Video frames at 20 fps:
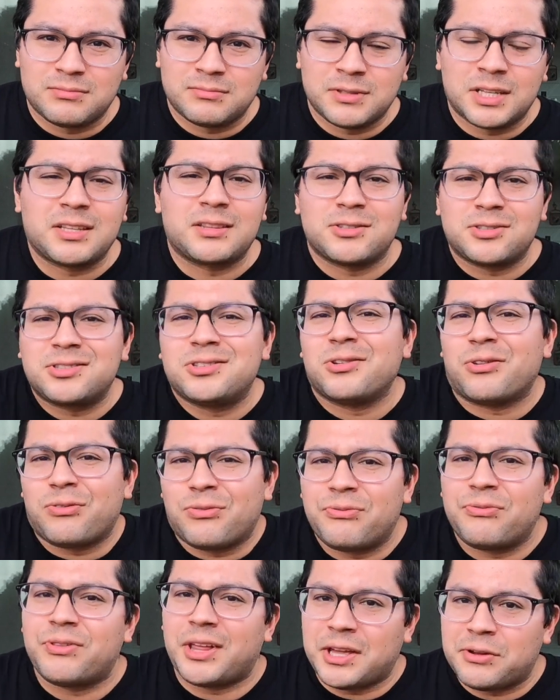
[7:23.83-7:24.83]
Like there's still
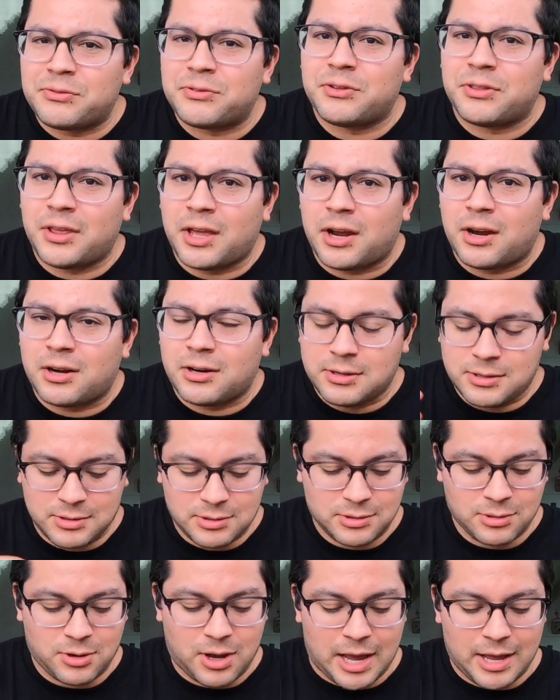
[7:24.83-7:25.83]
flavor there.
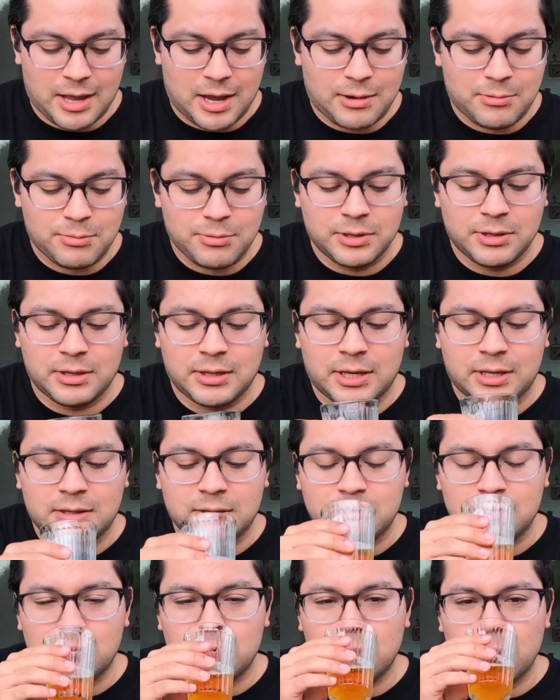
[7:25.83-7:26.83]
So I really like
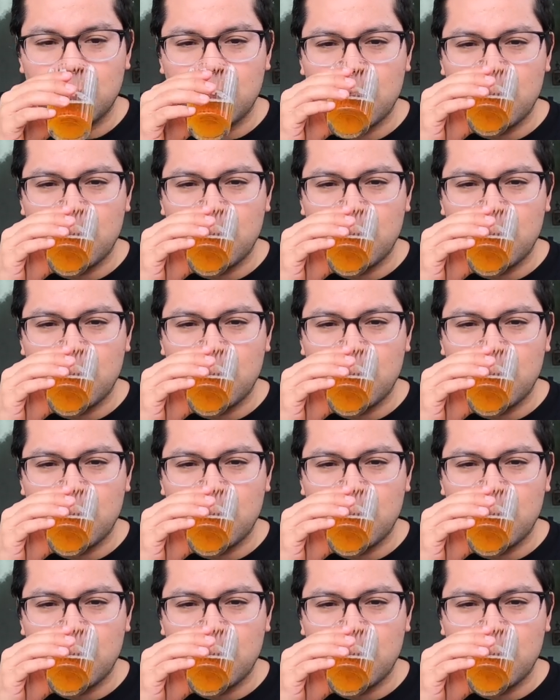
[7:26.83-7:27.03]
this one.